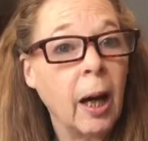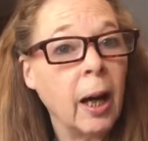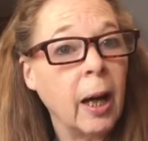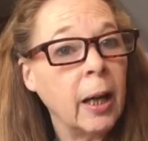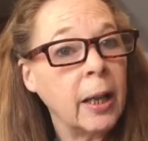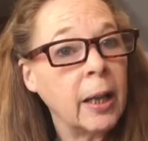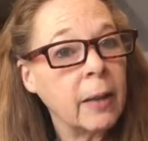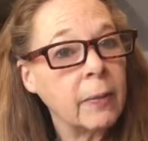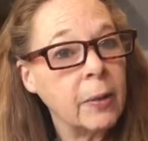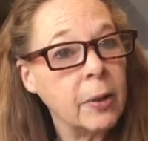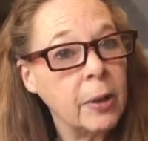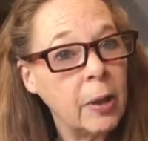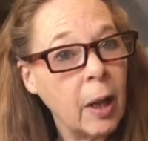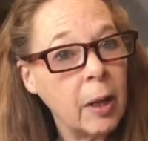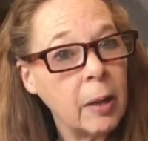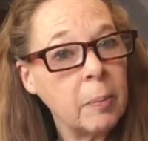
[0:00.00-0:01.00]
I have
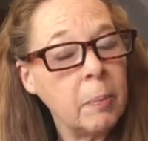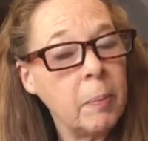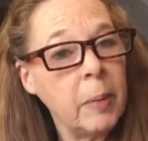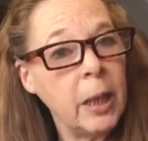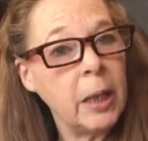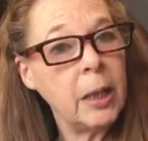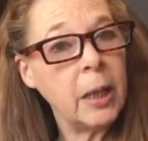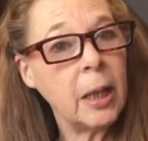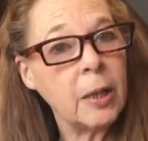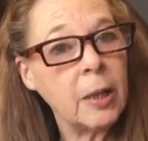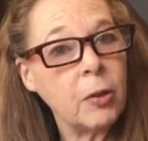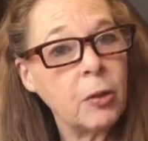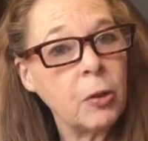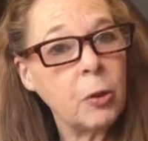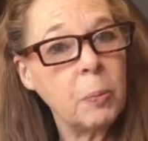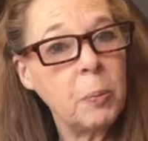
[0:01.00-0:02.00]
not made a
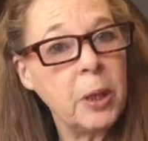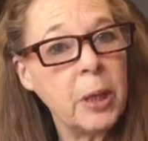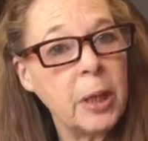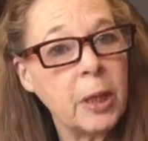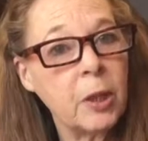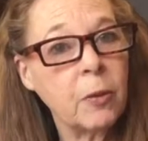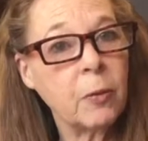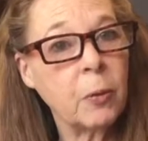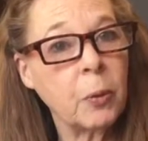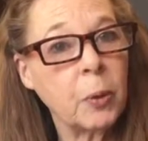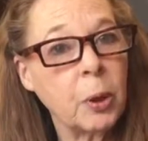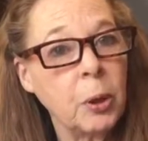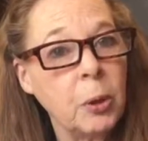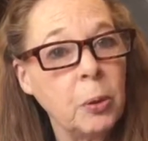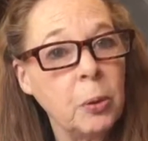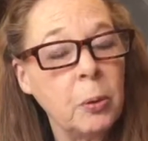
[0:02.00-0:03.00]
soup dish
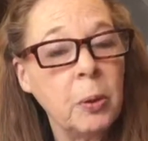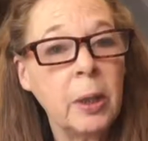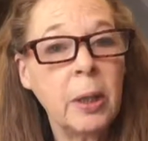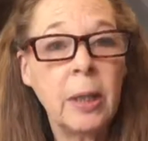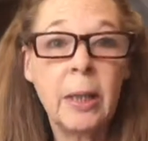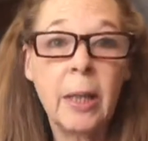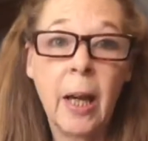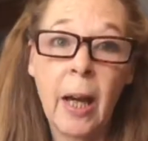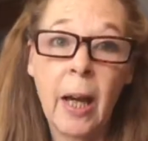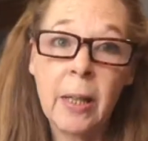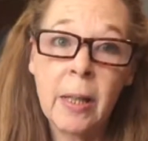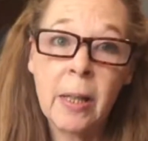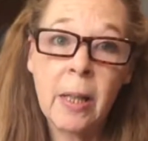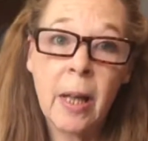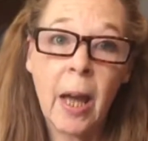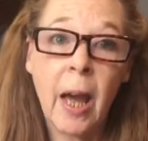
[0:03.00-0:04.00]
for you
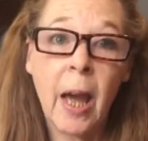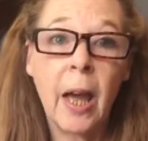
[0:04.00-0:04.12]
yet,